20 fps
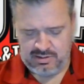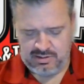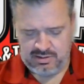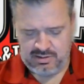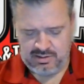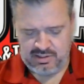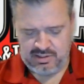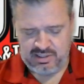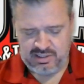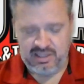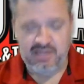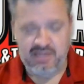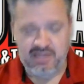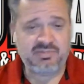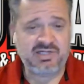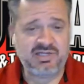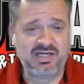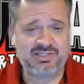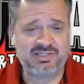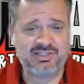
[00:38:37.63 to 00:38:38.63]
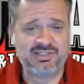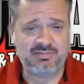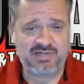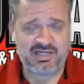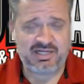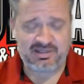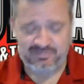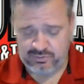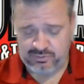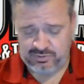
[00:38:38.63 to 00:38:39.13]
I am texting
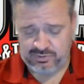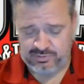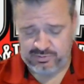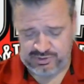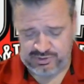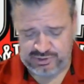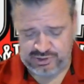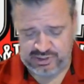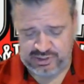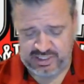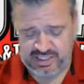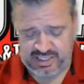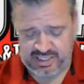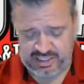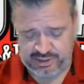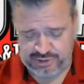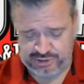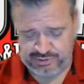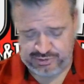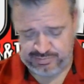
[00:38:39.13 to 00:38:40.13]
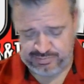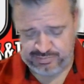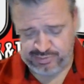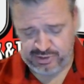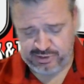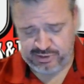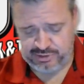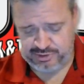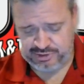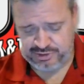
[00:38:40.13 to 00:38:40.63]
back and forth with Josh
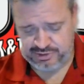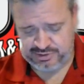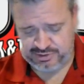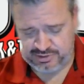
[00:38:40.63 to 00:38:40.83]
Birch.